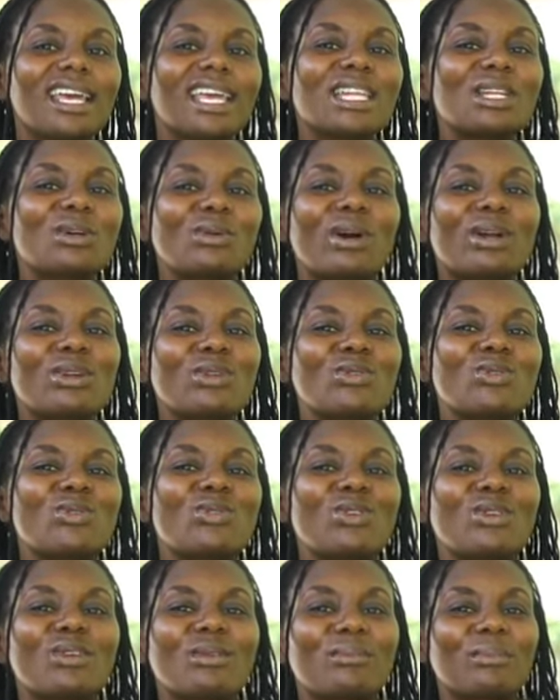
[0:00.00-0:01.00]
anyone
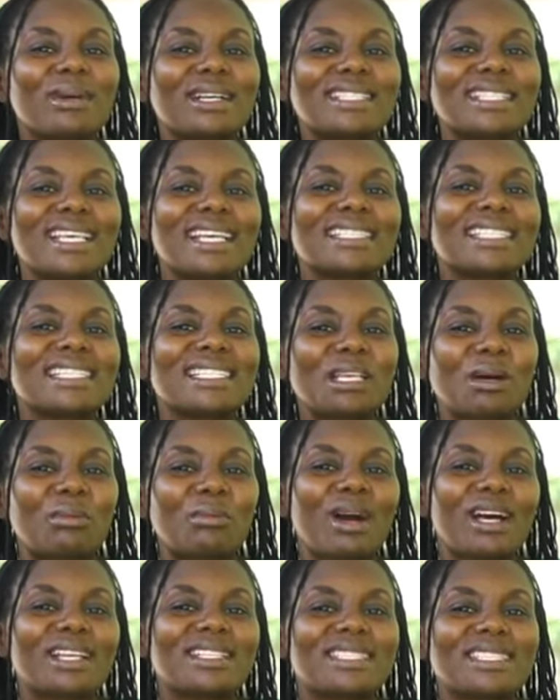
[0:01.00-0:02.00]
who massages a
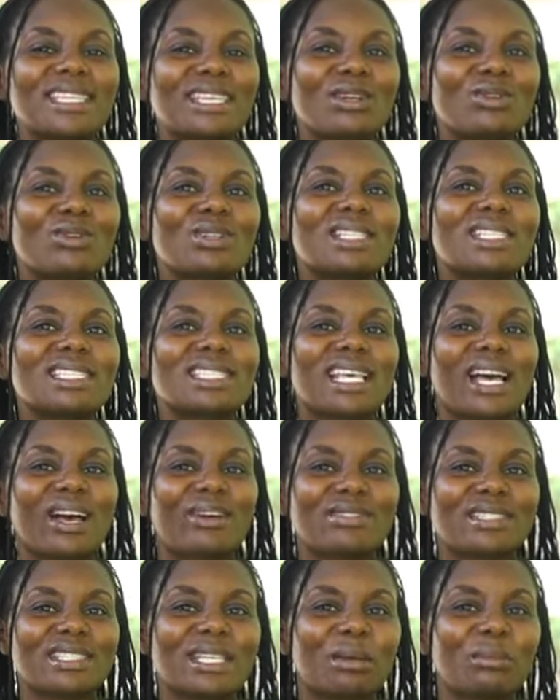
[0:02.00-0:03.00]
man's ego
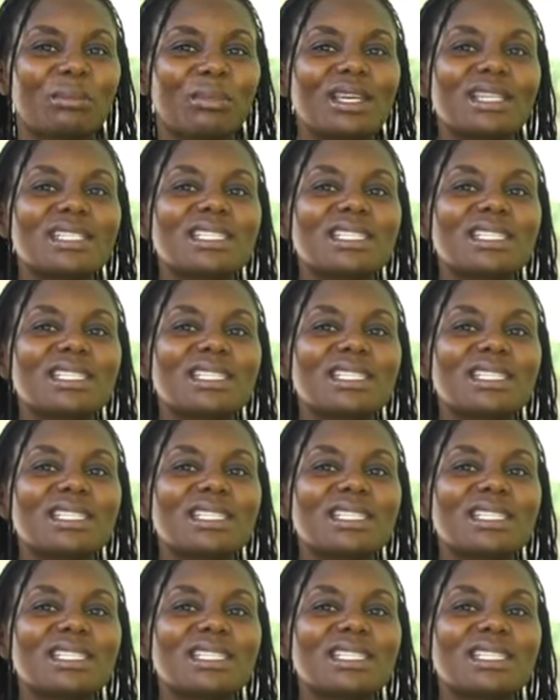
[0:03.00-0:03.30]
deserves them.